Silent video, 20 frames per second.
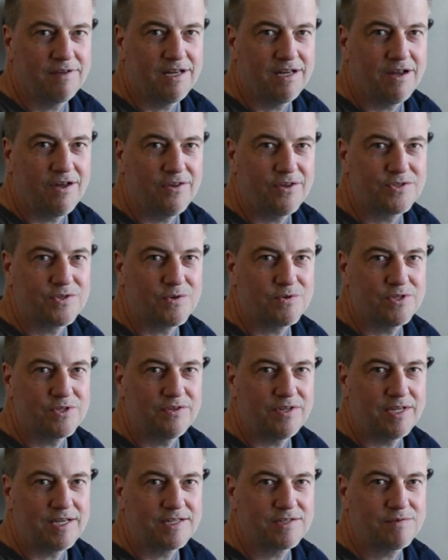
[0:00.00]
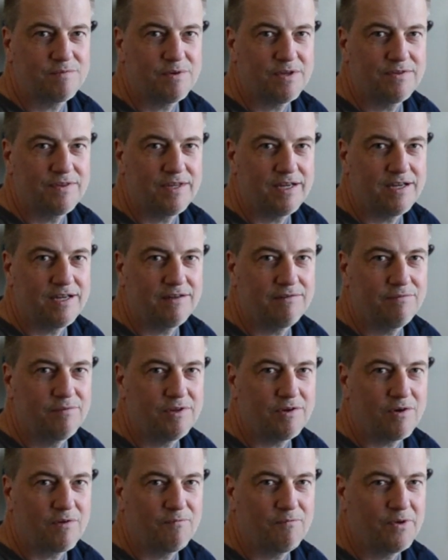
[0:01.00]
all those sorts of things with our
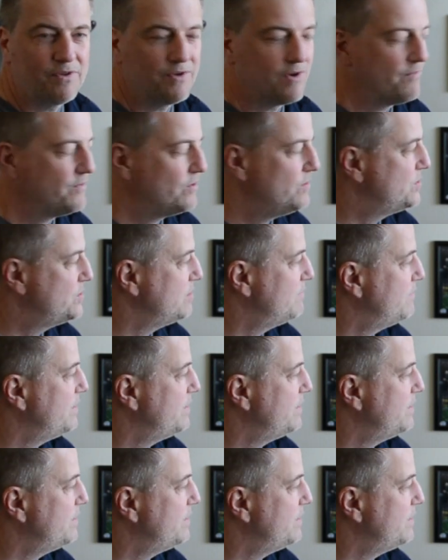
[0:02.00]
YouTube